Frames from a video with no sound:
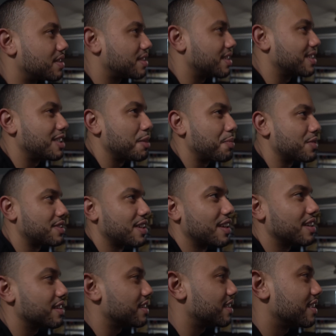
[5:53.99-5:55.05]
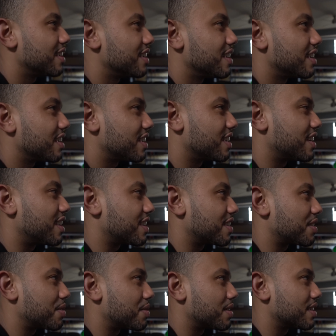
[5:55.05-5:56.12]
sixty percent, you're not
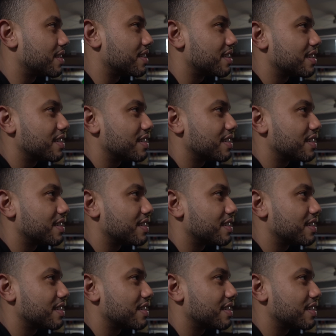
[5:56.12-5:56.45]
gonna win.